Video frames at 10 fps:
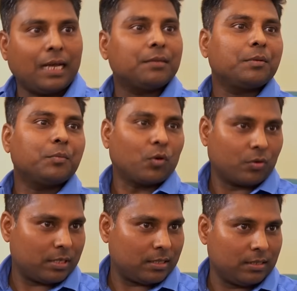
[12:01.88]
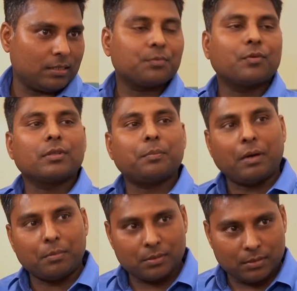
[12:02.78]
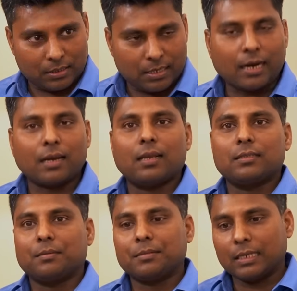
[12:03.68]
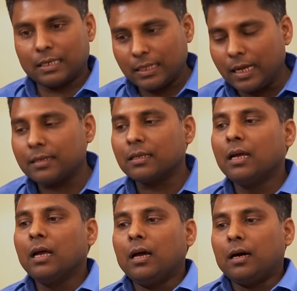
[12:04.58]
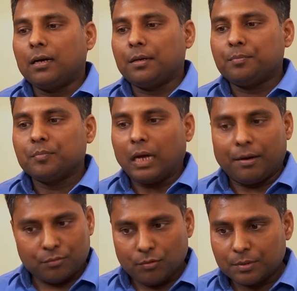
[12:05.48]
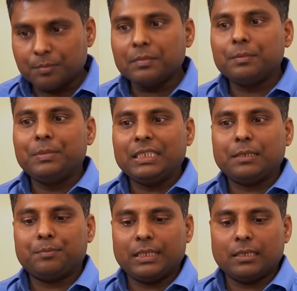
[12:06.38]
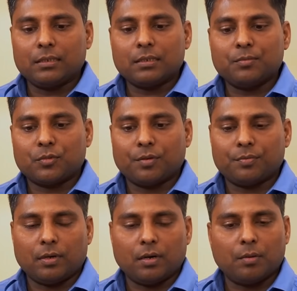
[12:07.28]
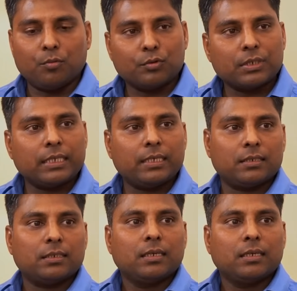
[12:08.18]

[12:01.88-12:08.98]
has been broken just for the power struggle and something like that. Of course, BJP in terms of vote share,